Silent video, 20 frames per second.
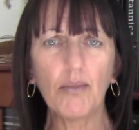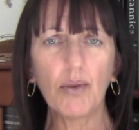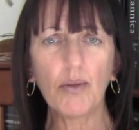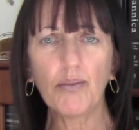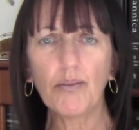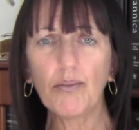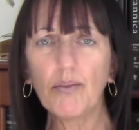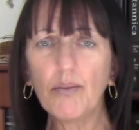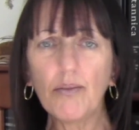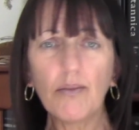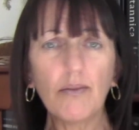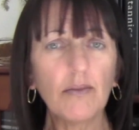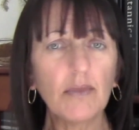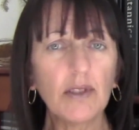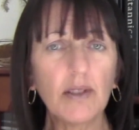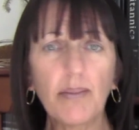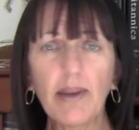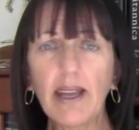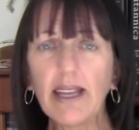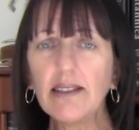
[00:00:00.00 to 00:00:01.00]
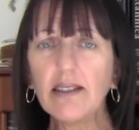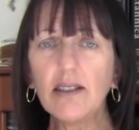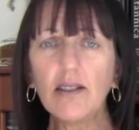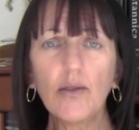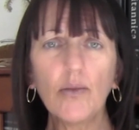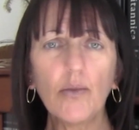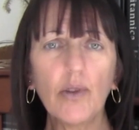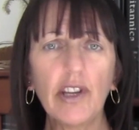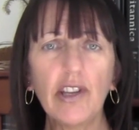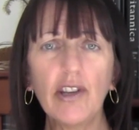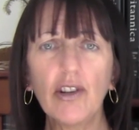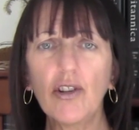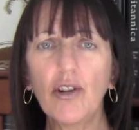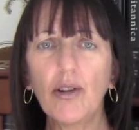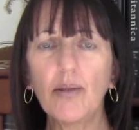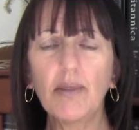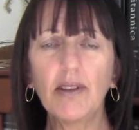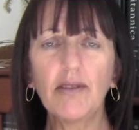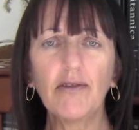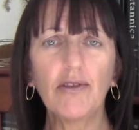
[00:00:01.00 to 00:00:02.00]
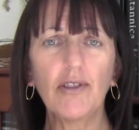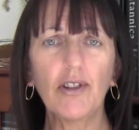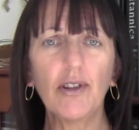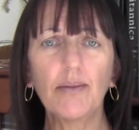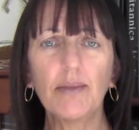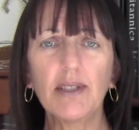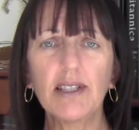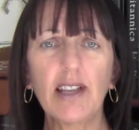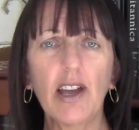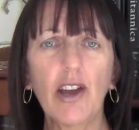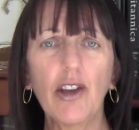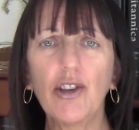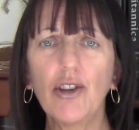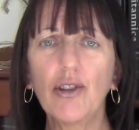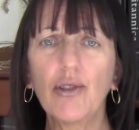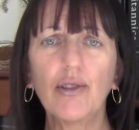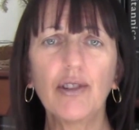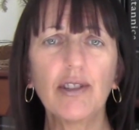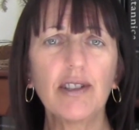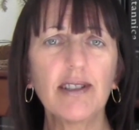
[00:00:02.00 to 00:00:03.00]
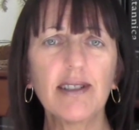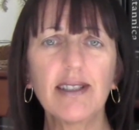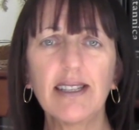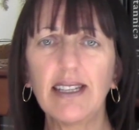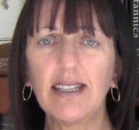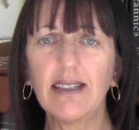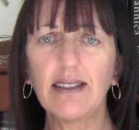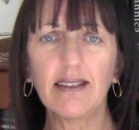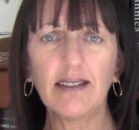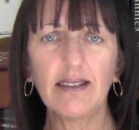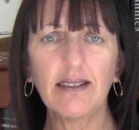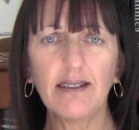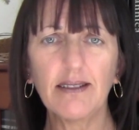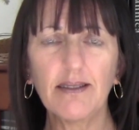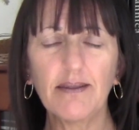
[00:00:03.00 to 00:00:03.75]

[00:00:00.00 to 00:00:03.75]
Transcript: But depending on where you're coming from is how you're going to see it.